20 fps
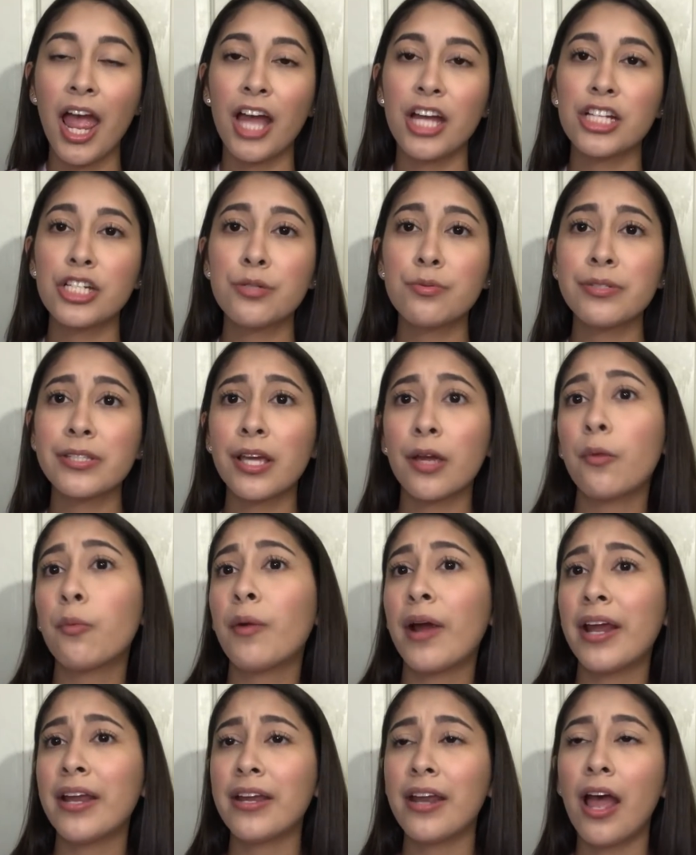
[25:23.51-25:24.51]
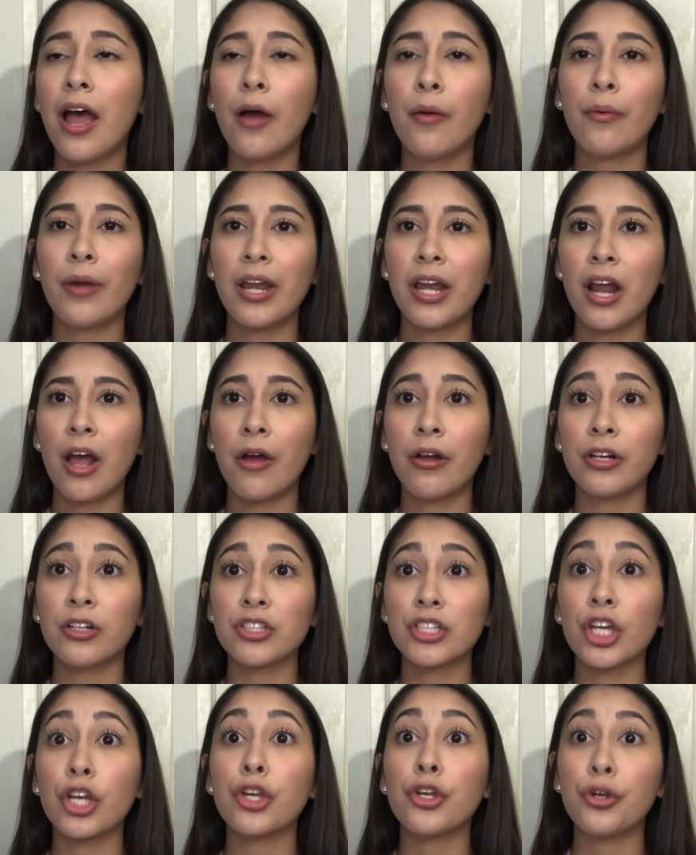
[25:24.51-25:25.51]
And she was like, right now, right now. And I
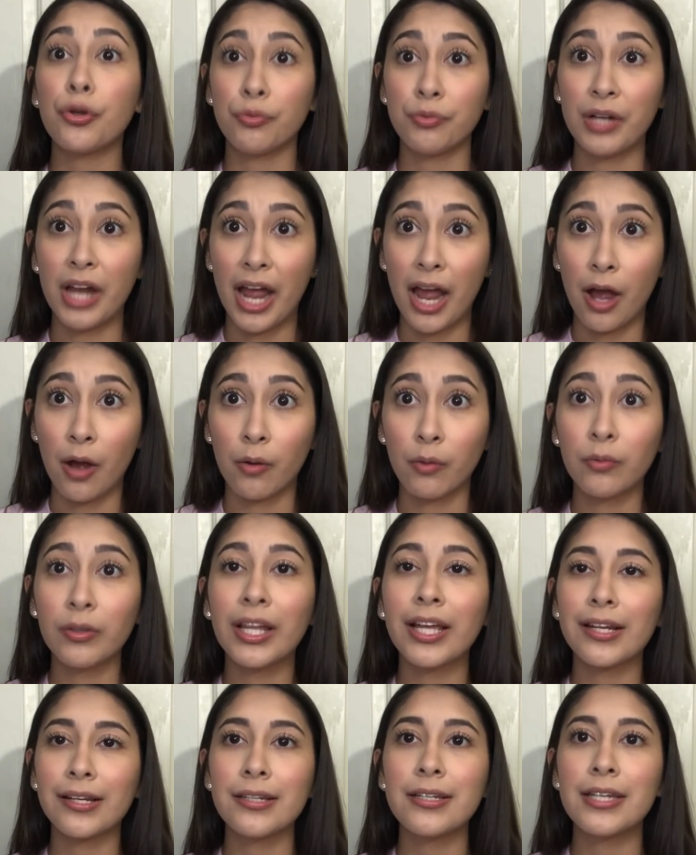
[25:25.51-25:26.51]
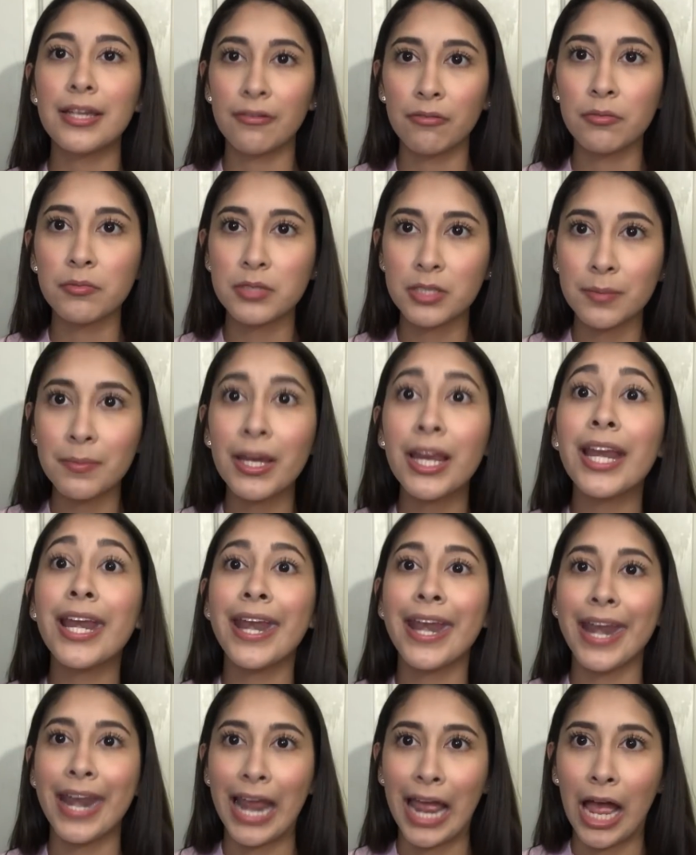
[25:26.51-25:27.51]
was like, no, now, like give them to me
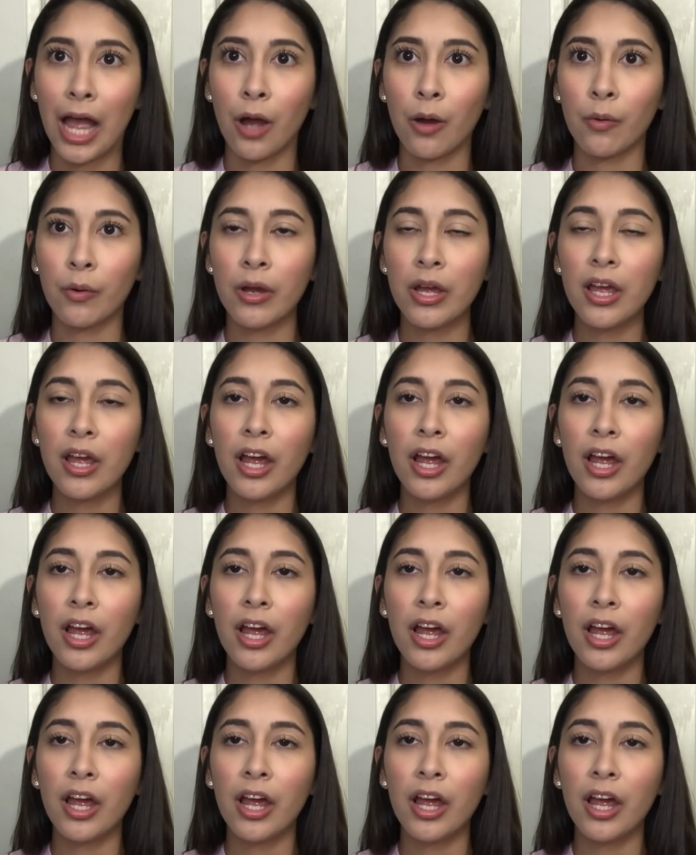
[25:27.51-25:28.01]
now.